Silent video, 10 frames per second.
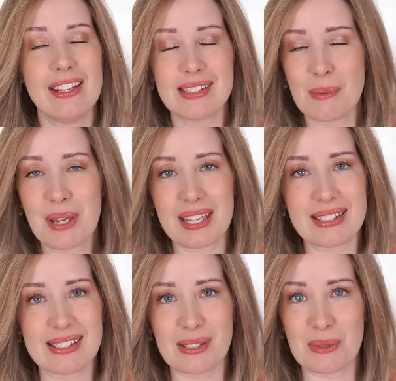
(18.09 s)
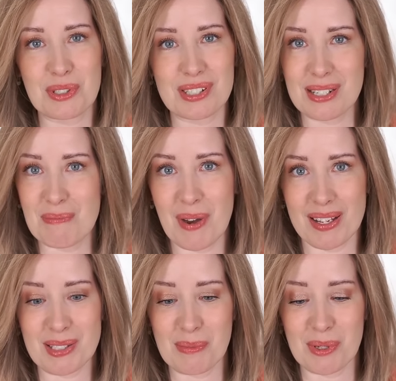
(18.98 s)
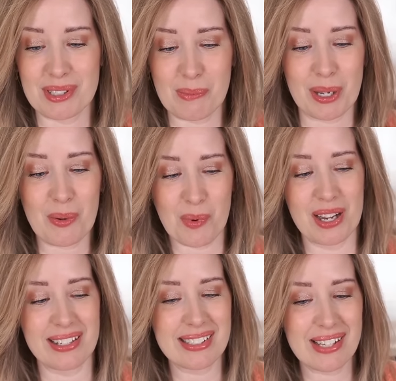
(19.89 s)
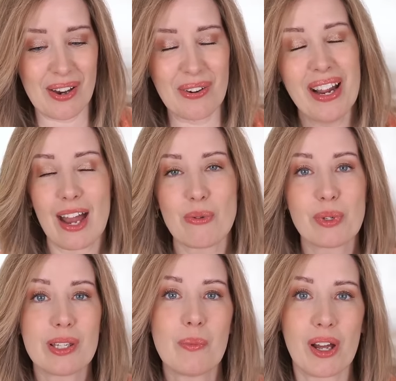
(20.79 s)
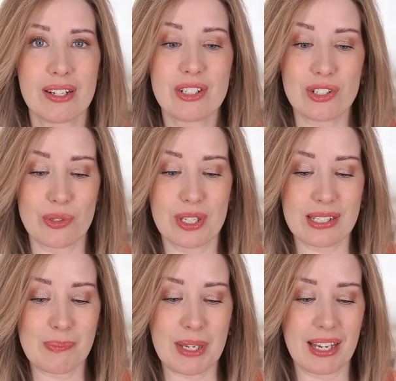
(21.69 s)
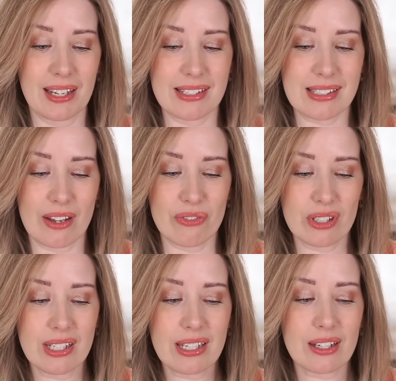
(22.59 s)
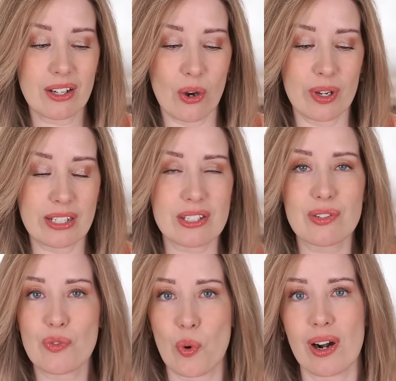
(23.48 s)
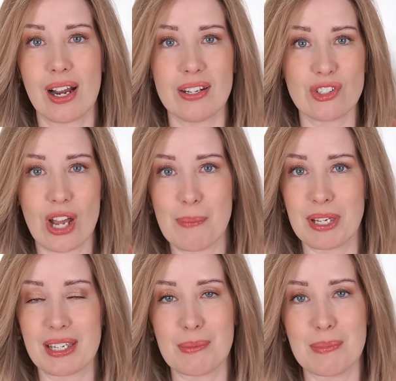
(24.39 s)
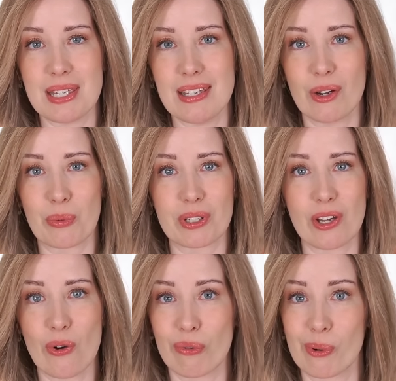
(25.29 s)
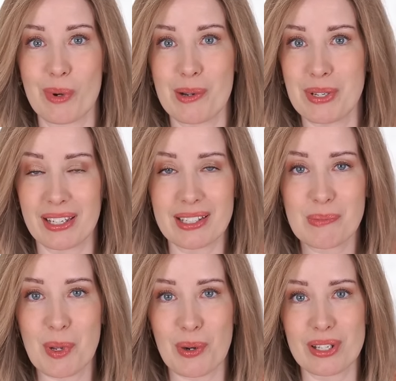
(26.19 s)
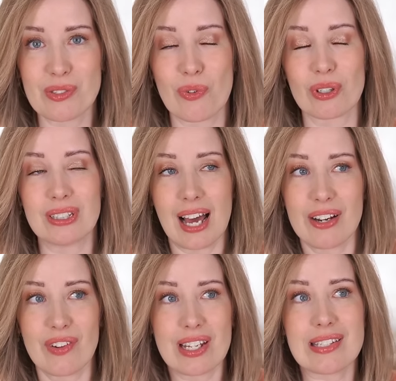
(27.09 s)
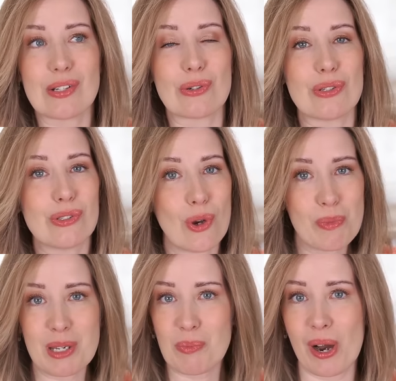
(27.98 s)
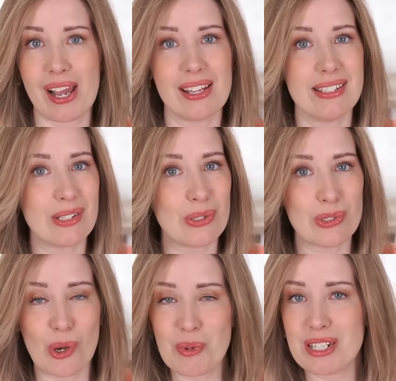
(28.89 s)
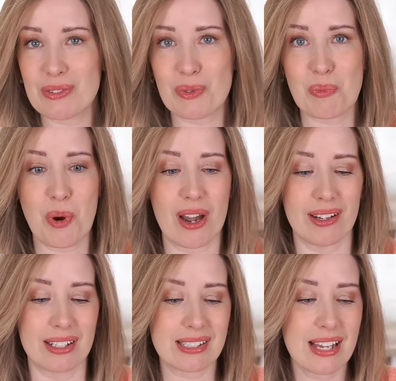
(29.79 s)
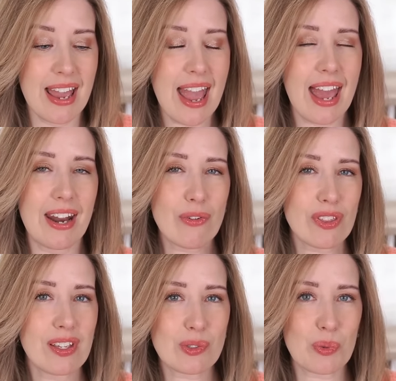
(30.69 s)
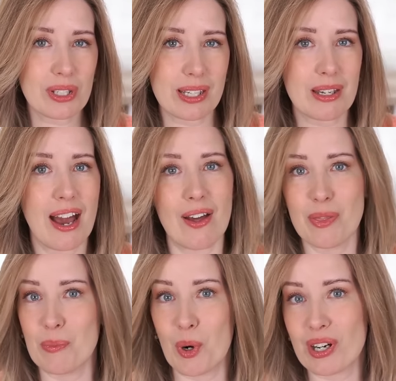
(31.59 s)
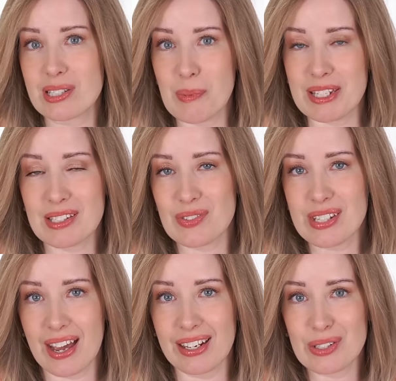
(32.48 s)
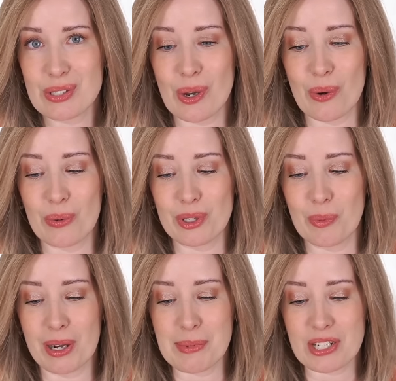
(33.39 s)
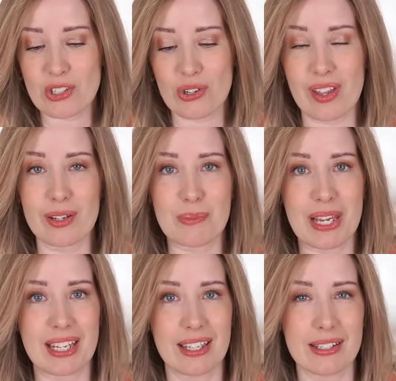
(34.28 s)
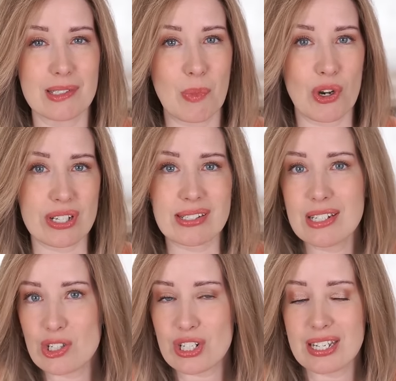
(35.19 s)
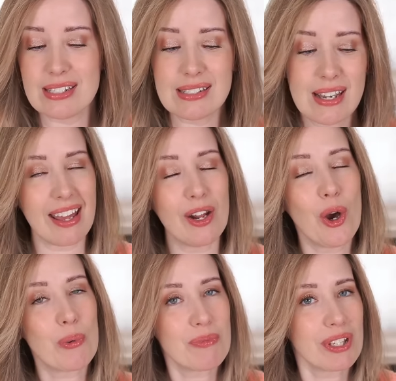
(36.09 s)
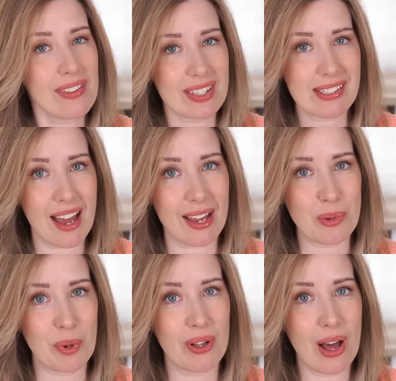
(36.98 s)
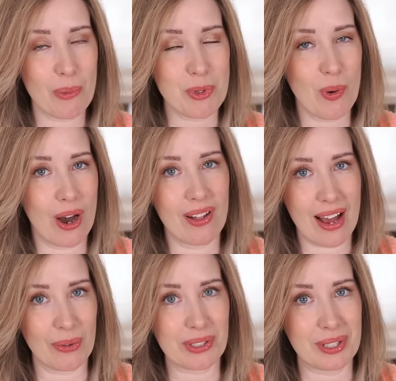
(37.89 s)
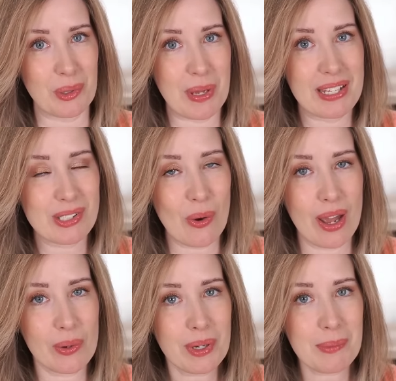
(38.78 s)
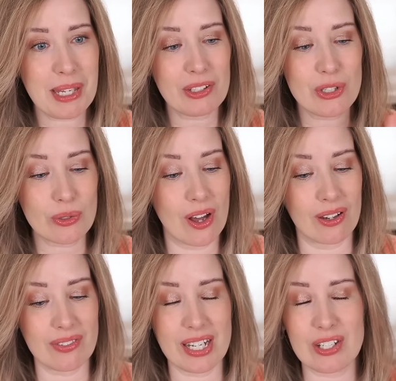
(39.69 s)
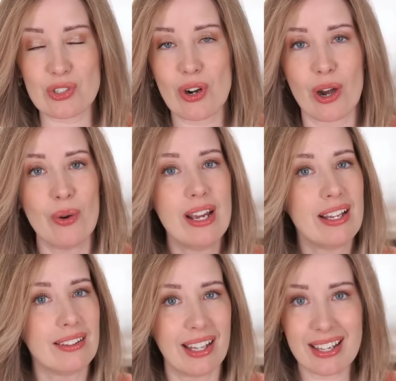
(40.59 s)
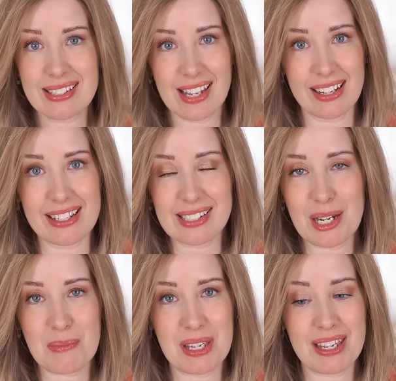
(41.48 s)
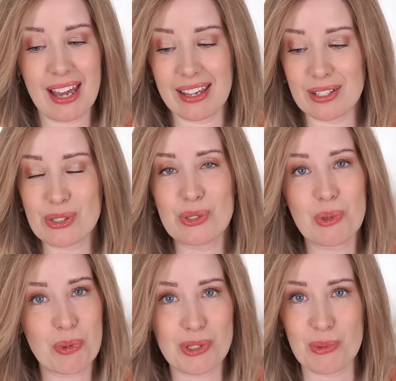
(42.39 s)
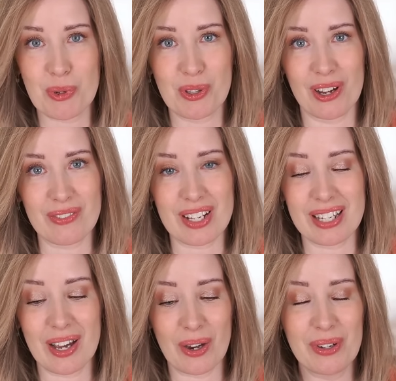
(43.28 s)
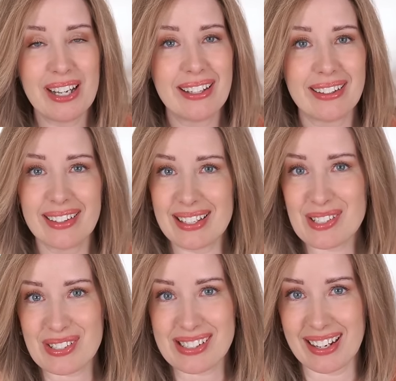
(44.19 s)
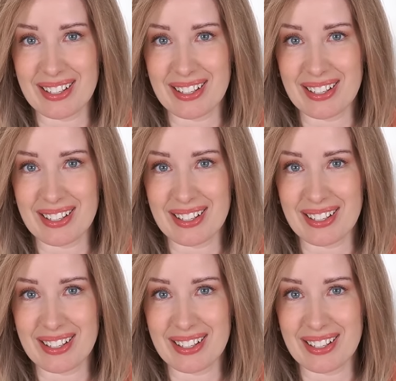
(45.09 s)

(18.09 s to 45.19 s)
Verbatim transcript: in some cases, it was just impossible to pick one. So I really wanted to do this because I feel like going to Sephora and shopping can be a really overwhelming experience for a lot of us. There's so many brands, so many different products, and everything's really on the more expensive side. So you want to make sure that you're making smart decisions, and hopefully this guide will help you all out a little bit. So I don't want to make too long of an intro. Like I said, it's going to be a super, super long video. Let's just get